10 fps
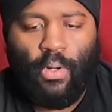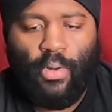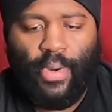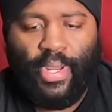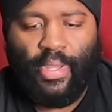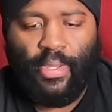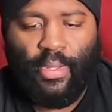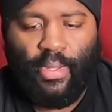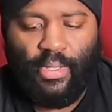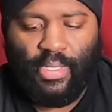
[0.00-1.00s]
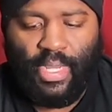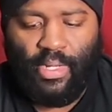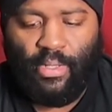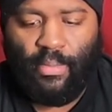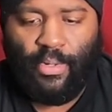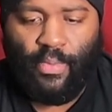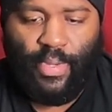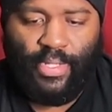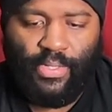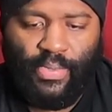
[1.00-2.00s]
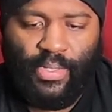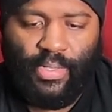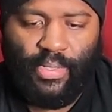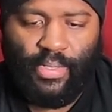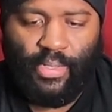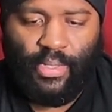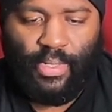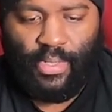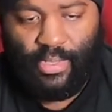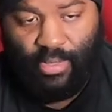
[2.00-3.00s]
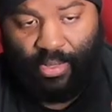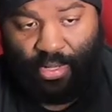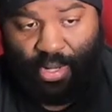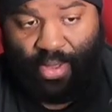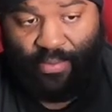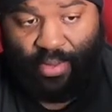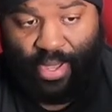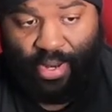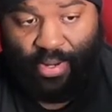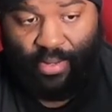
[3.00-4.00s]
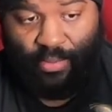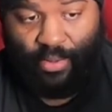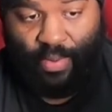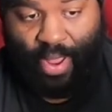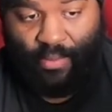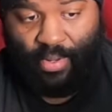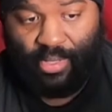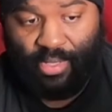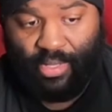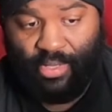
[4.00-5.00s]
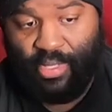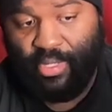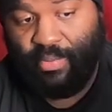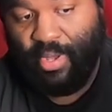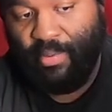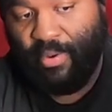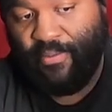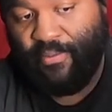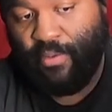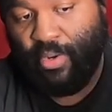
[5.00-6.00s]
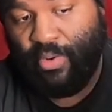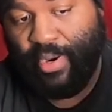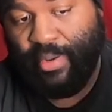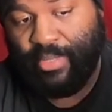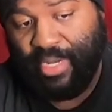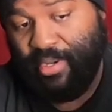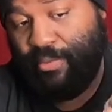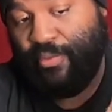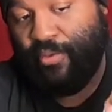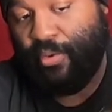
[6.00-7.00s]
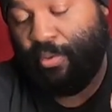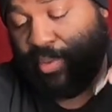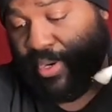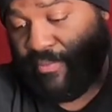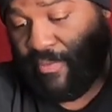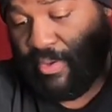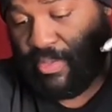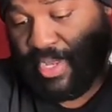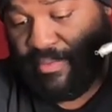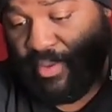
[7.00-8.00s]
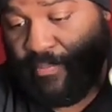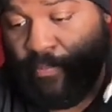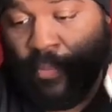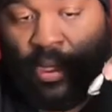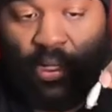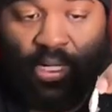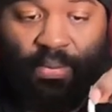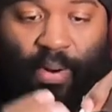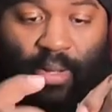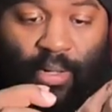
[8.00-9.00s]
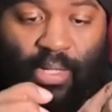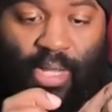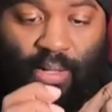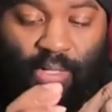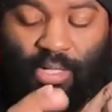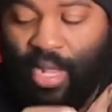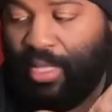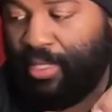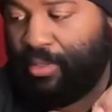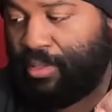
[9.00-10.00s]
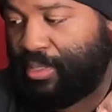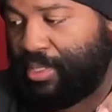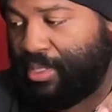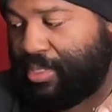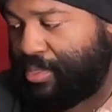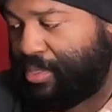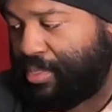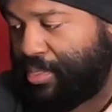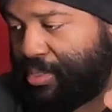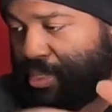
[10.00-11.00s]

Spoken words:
crank. It's got a little bit of weight to it. Definitely got a little bit of weight. I'm gonna say this thing's probably about 4 grams. I could be wrong, but it feels heavy. Just probably because of how solid and condensed it is